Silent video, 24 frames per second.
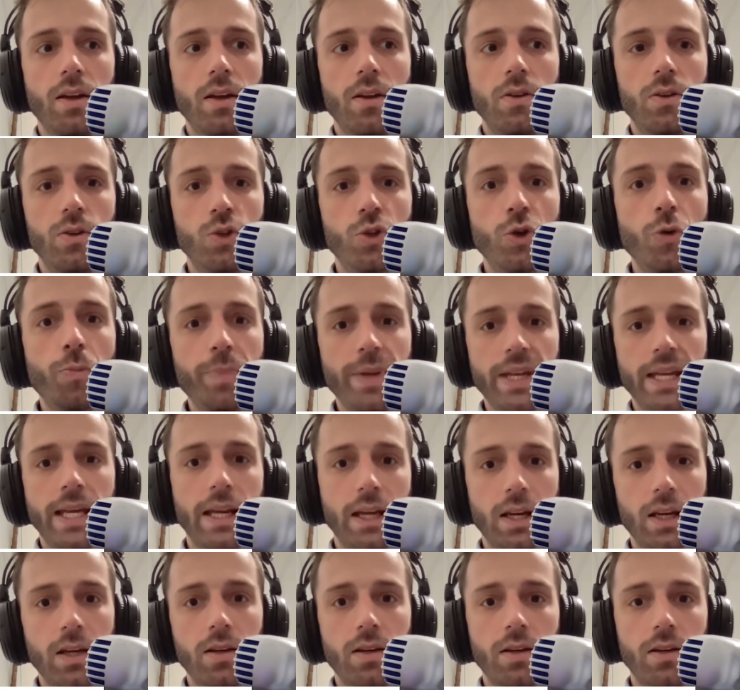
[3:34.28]

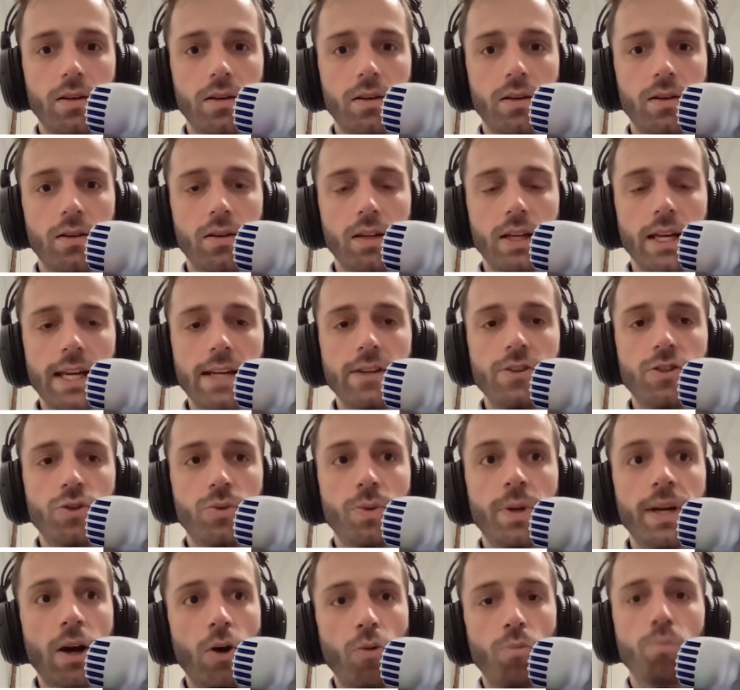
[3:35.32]
looping into
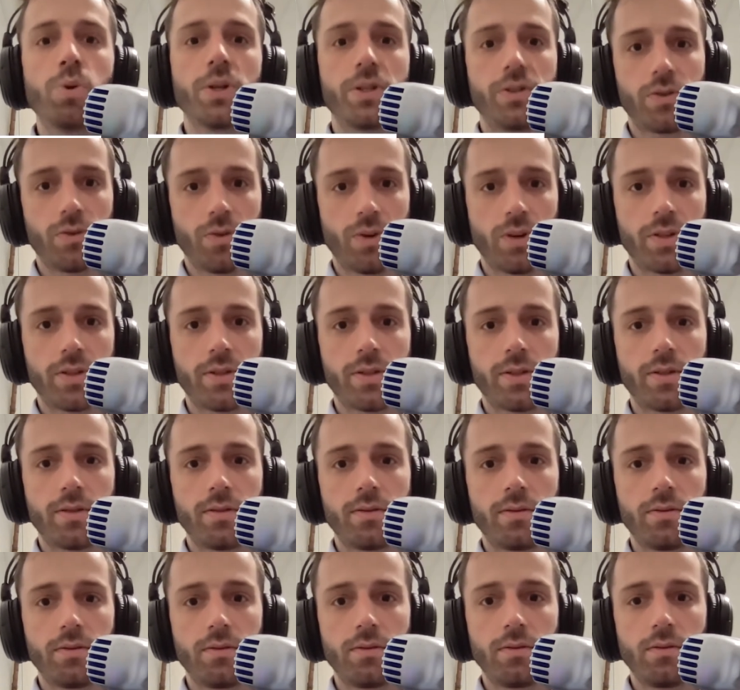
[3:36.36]
an output source.
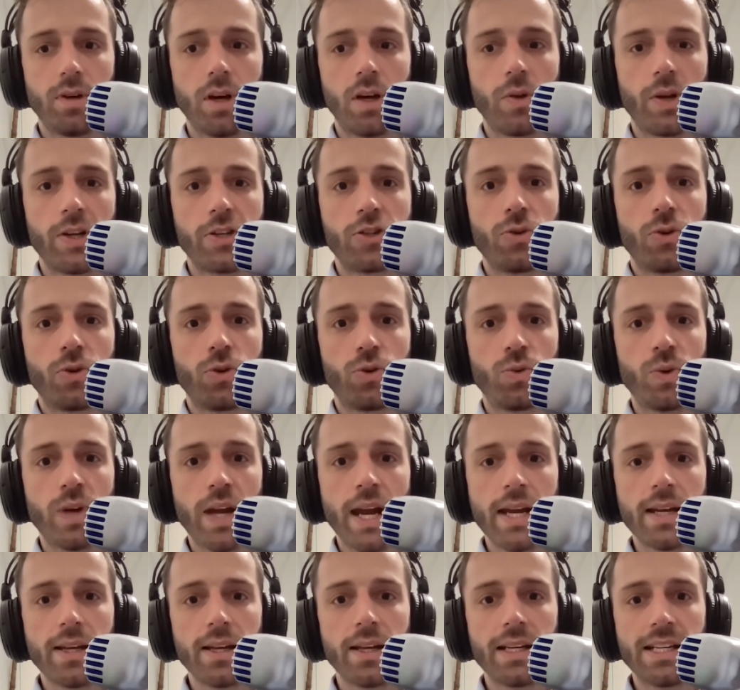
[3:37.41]
Otherwise you
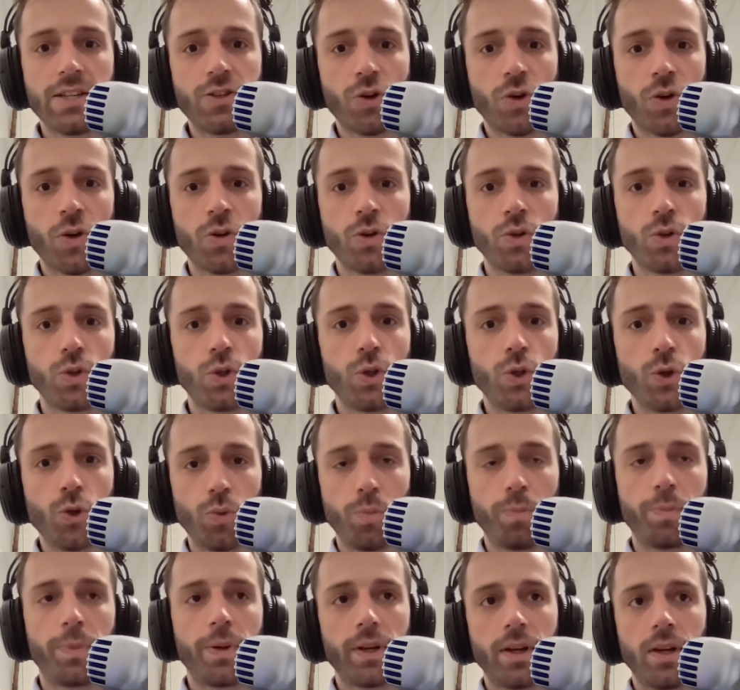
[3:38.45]
create an eternal
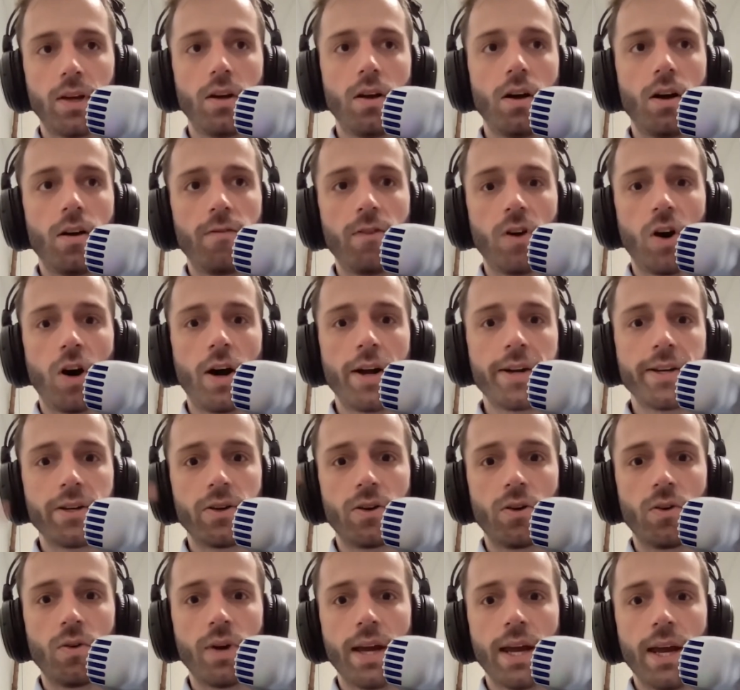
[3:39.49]
loop of
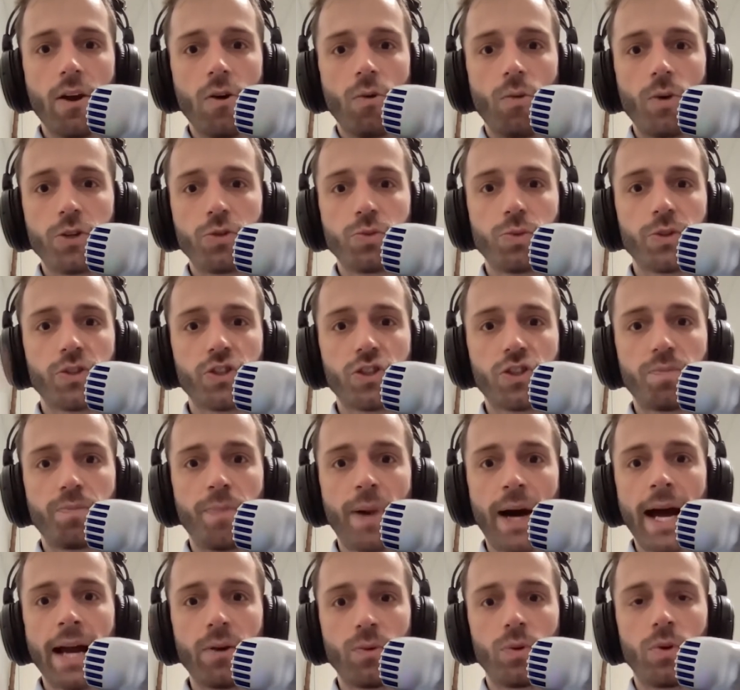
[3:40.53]
audio which will
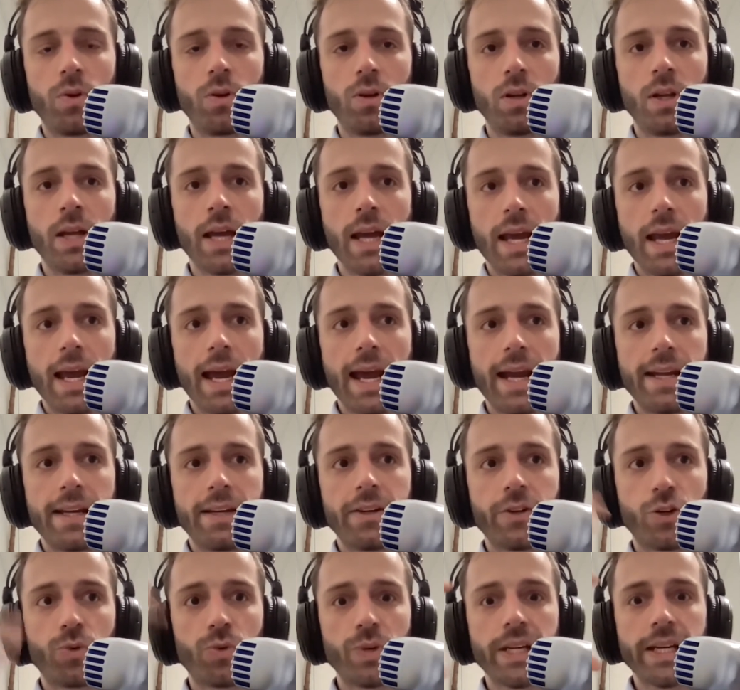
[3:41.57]
spiral and
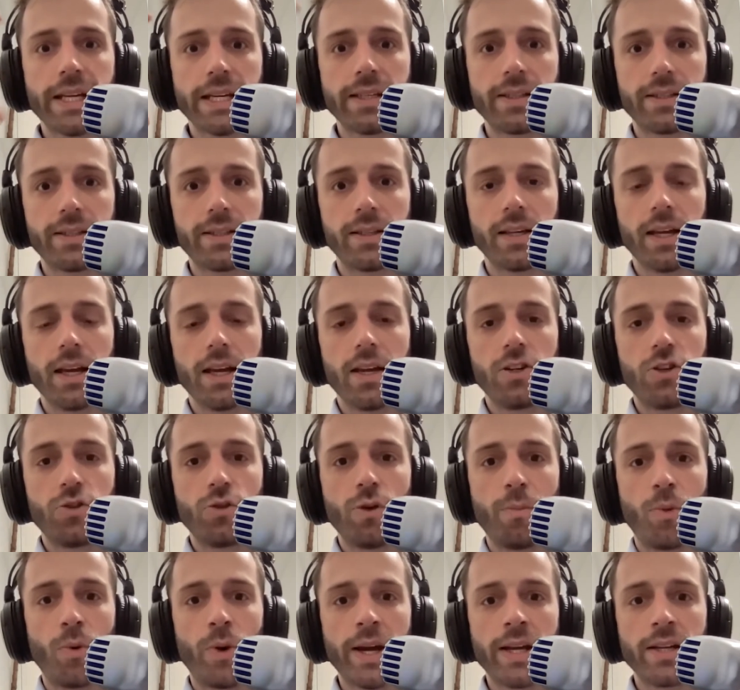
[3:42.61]
increase to a
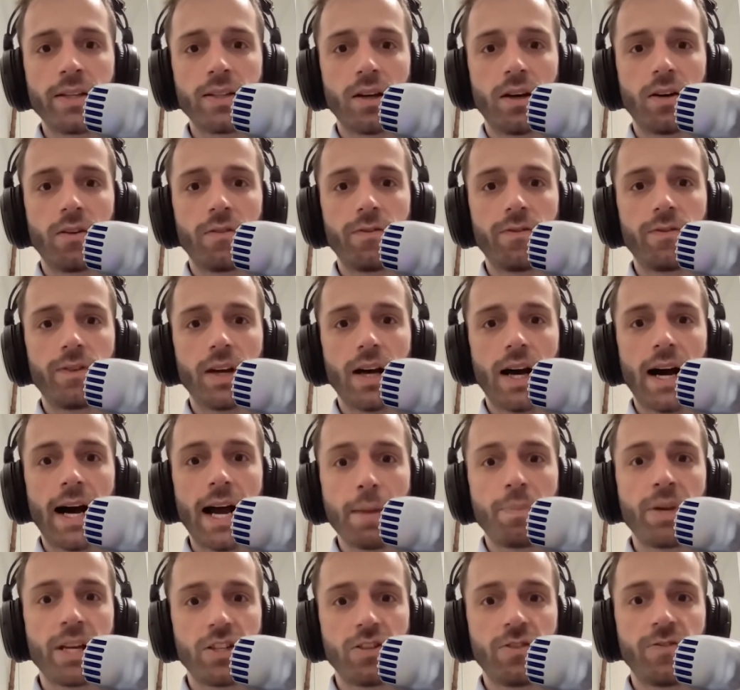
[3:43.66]
point of
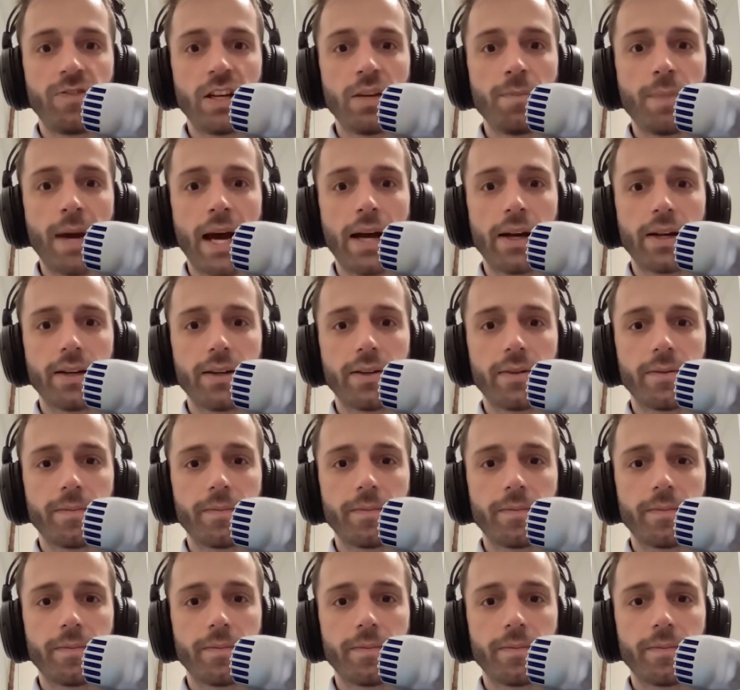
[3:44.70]
high-pitched feedback.